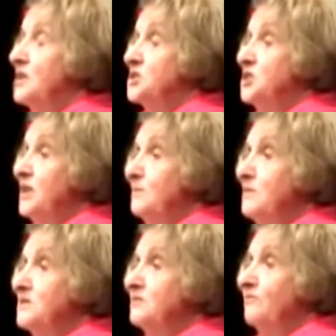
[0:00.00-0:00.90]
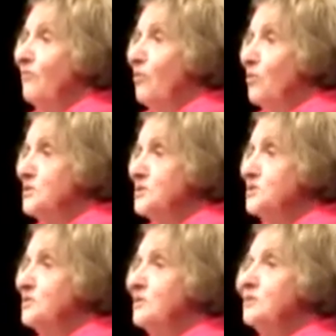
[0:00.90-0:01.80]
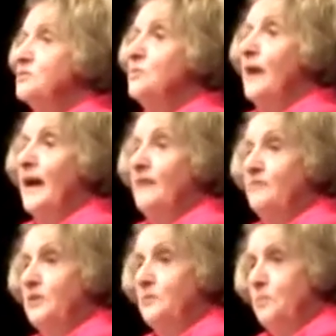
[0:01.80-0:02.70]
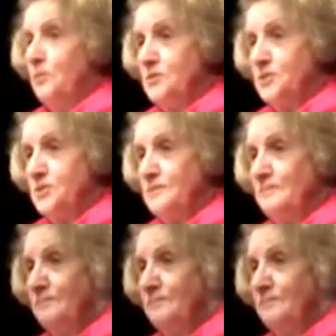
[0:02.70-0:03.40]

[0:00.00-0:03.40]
she was forced to have an abortion.